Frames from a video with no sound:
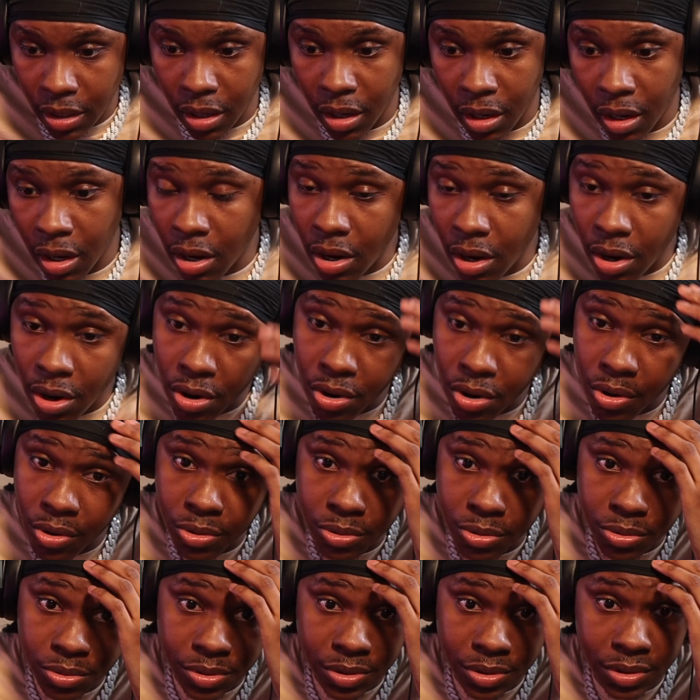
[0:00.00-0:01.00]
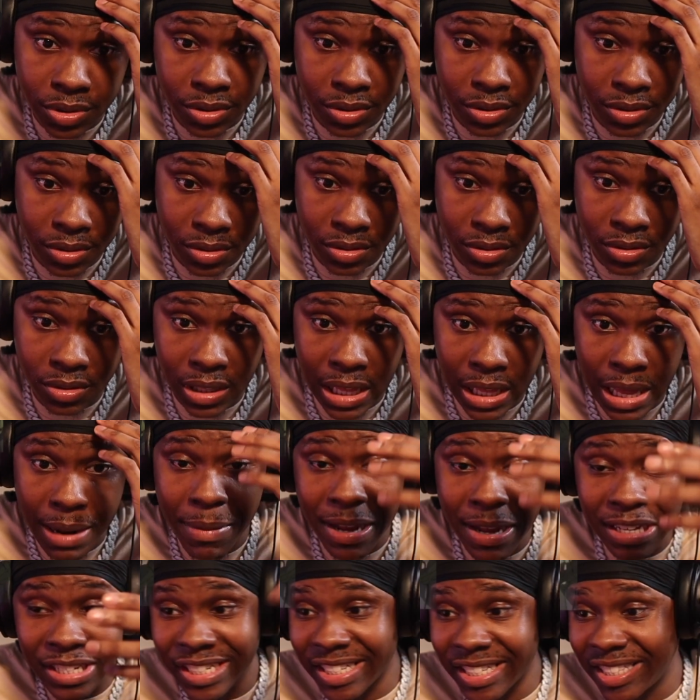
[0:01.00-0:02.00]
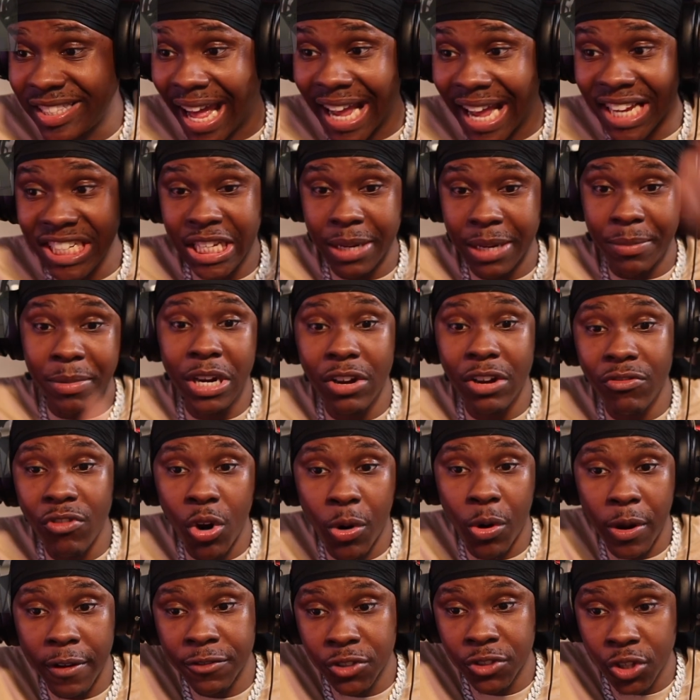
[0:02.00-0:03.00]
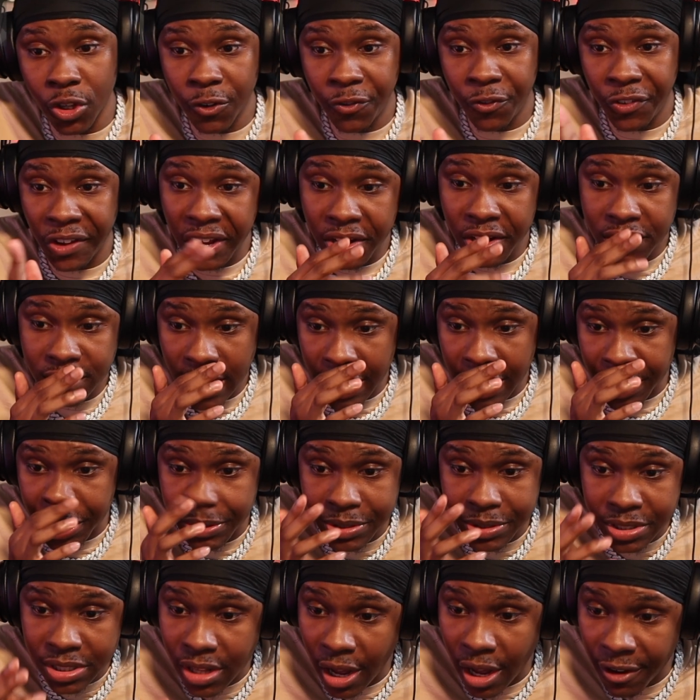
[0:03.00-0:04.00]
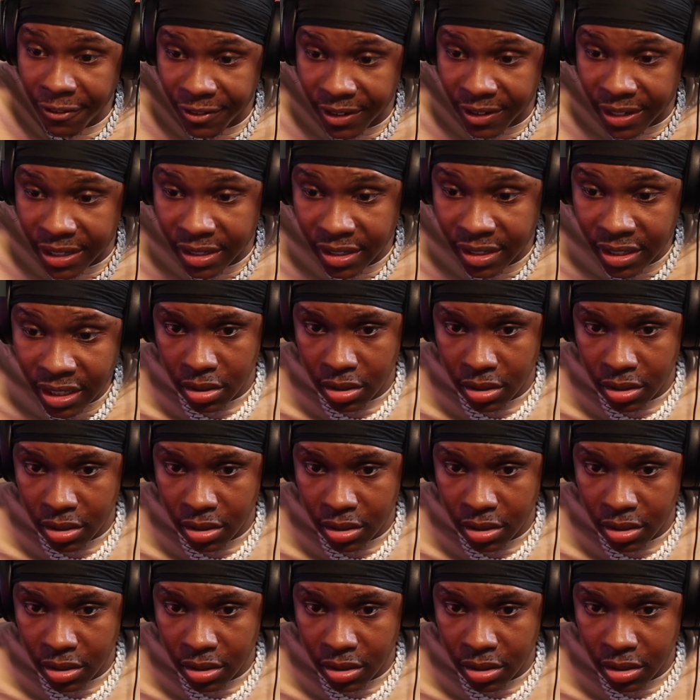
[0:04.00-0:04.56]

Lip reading: Oh, that man just dashed him in the rock with two fingers like he was nothing.